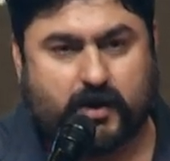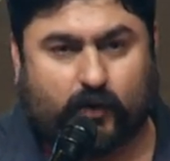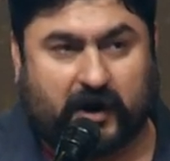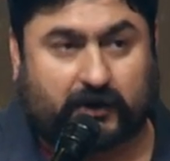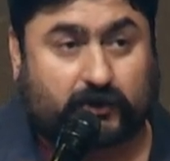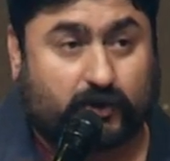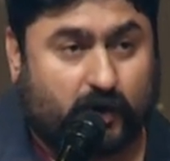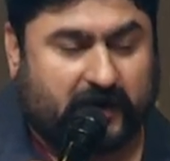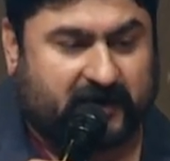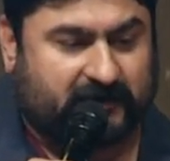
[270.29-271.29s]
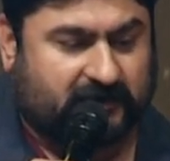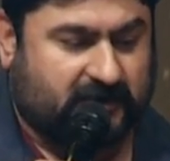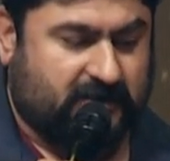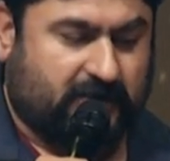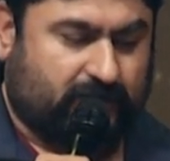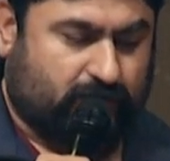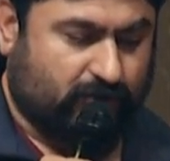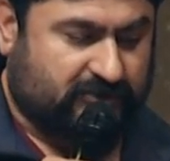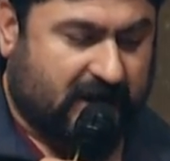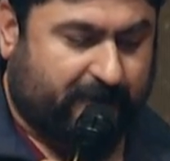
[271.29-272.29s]
were going
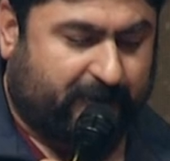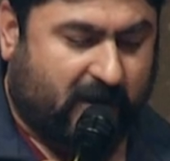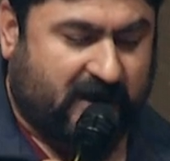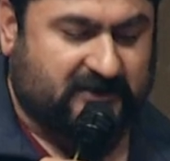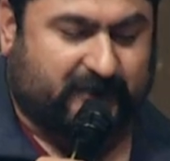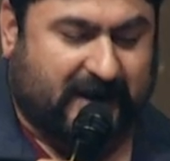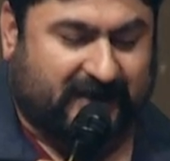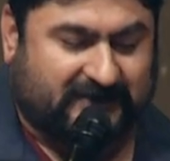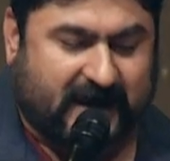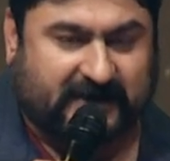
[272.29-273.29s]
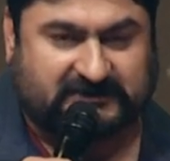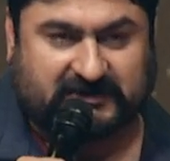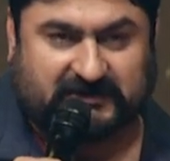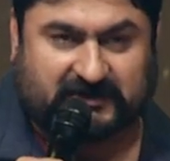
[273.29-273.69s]
to some point by the taxi,